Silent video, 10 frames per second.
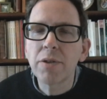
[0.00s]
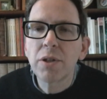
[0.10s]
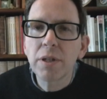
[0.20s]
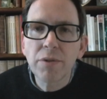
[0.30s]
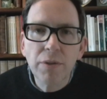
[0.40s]

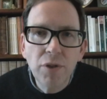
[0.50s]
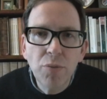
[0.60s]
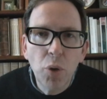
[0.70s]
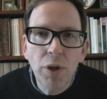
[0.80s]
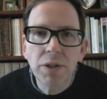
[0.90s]
sort of gives a few
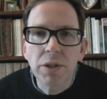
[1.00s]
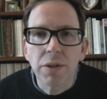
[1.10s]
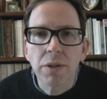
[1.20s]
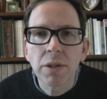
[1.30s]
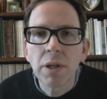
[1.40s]

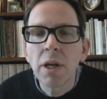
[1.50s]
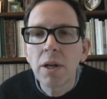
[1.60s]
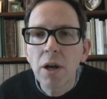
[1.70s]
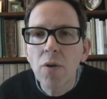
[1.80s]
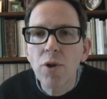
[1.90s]
pointers
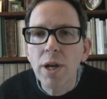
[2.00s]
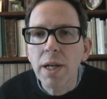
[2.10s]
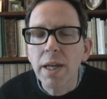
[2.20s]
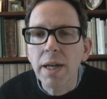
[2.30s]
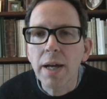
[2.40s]

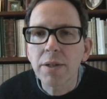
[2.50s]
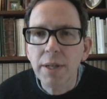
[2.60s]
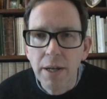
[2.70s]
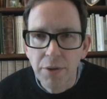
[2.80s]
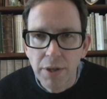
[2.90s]
really as to
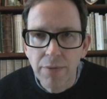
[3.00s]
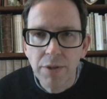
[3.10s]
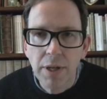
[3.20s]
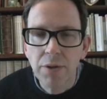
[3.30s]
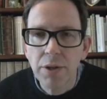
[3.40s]
how to
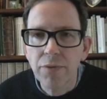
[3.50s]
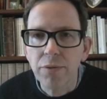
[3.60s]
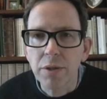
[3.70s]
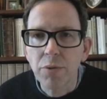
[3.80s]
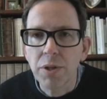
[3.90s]
tell the
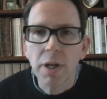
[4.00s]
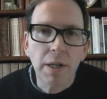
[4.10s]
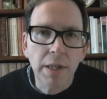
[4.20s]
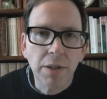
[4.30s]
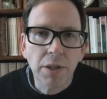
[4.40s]
difference between the
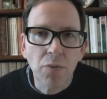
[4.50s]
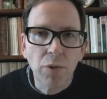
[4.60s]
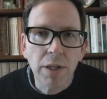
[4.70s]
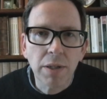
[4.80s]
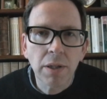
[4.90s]
earlier
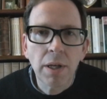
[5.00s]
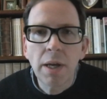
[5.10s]
stonewares